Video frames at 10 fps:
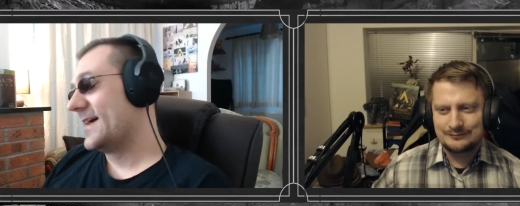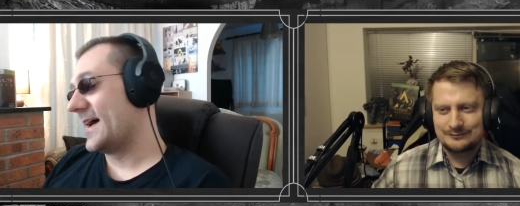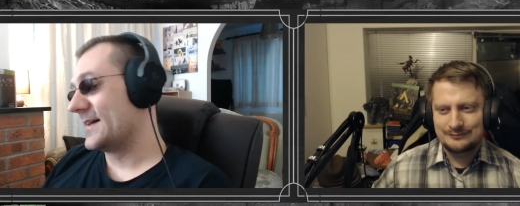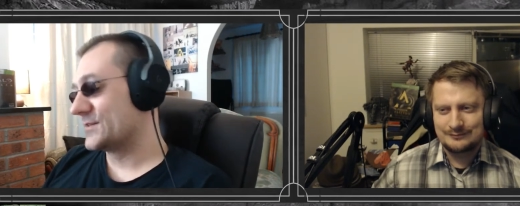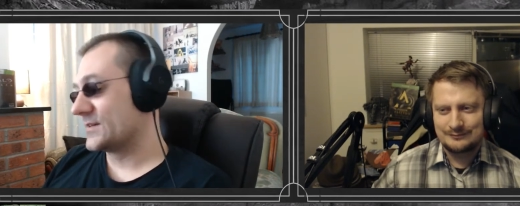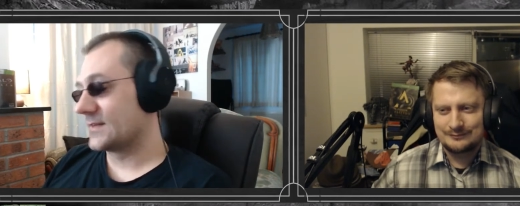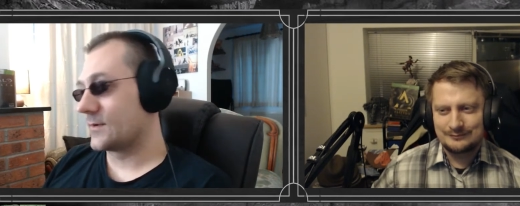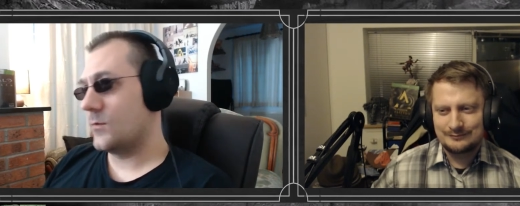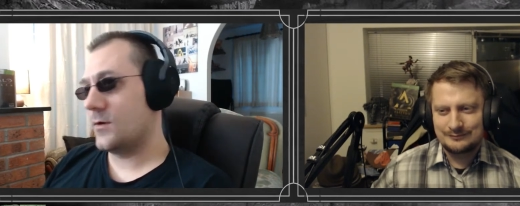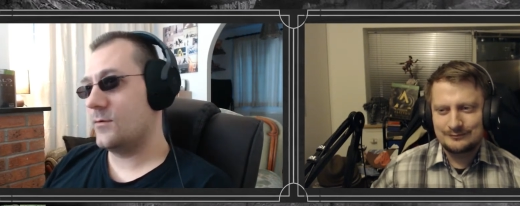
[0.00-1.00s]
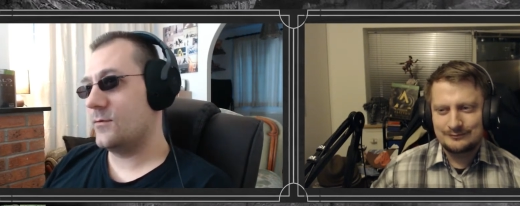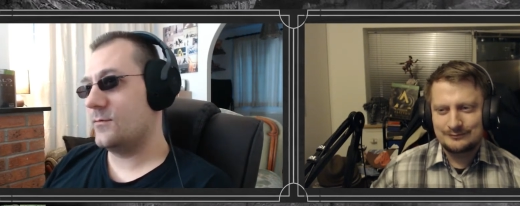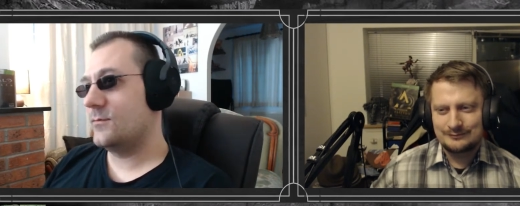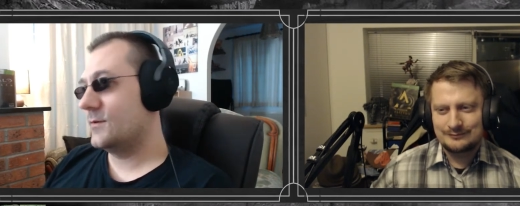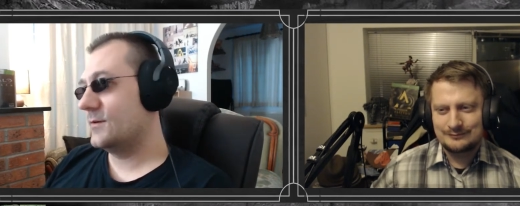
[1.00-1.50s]
Speaker 1: And she's like,
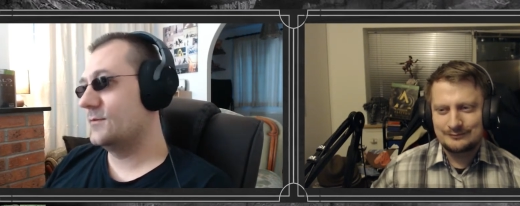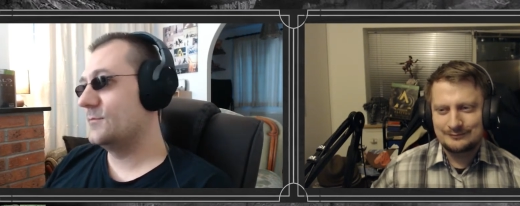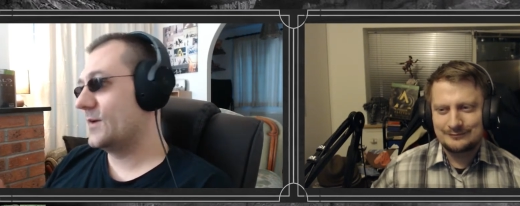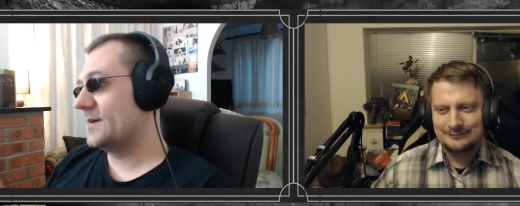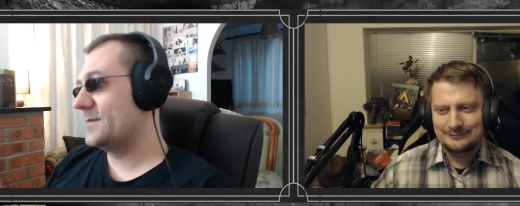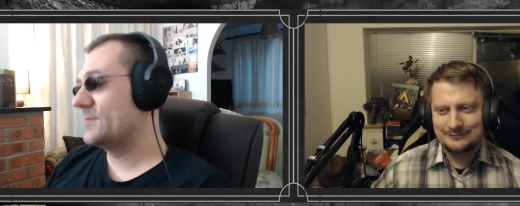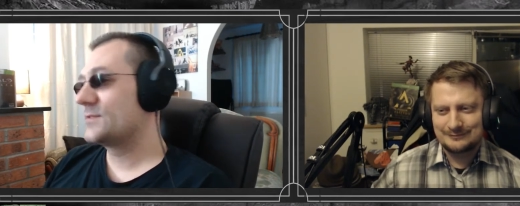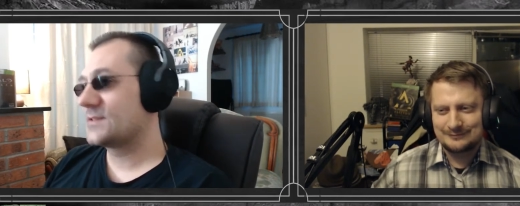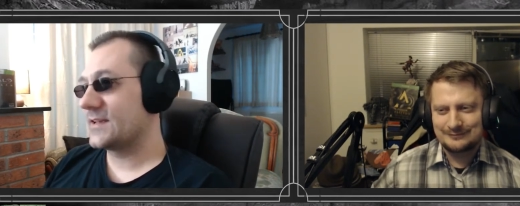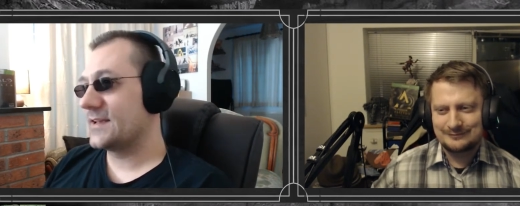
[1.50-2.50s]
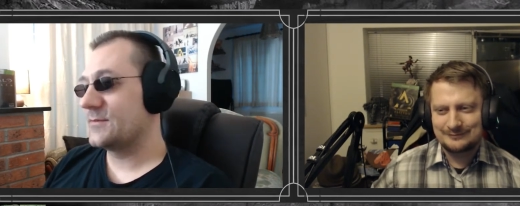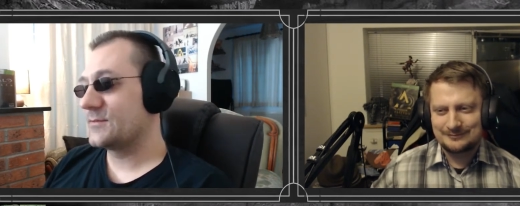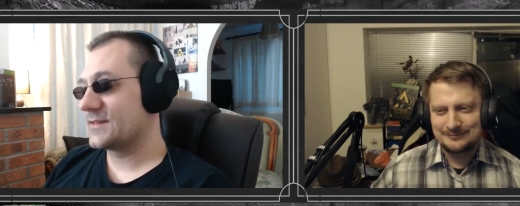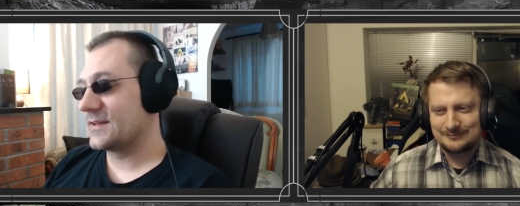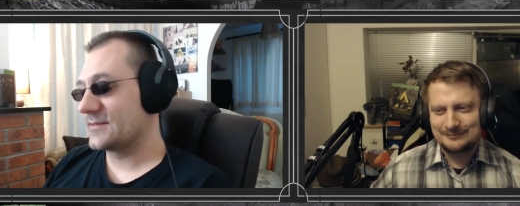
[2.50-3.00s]
"Whoa, whoa, maybe we'll see,
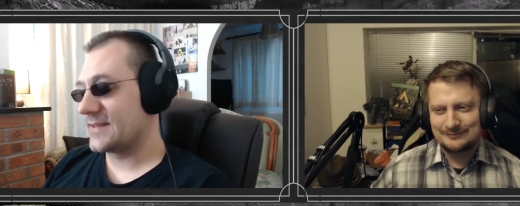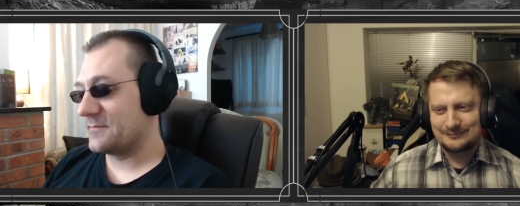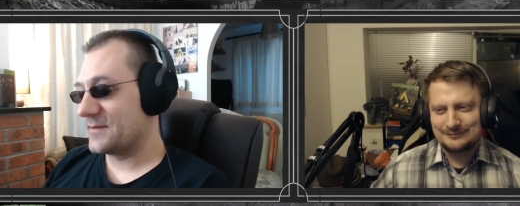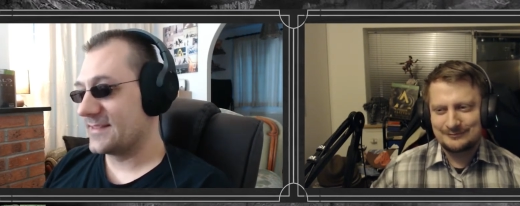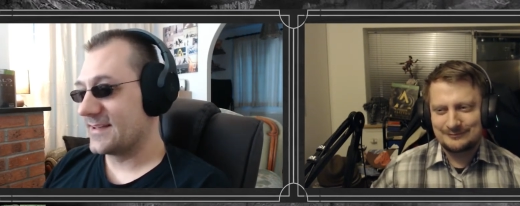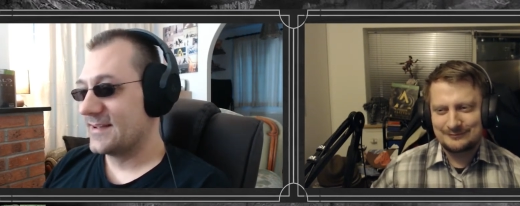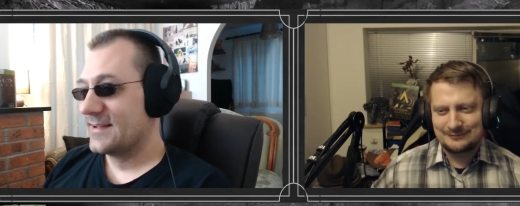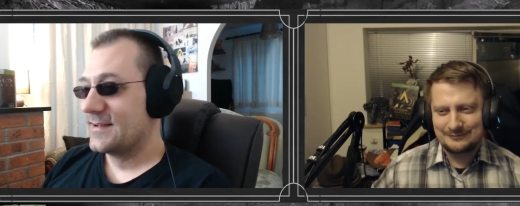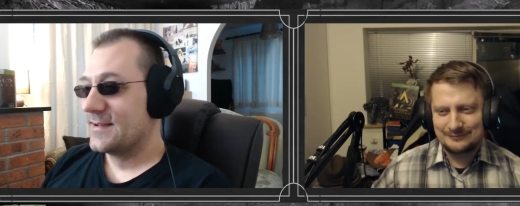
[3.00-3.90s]
we'll see what's happening there."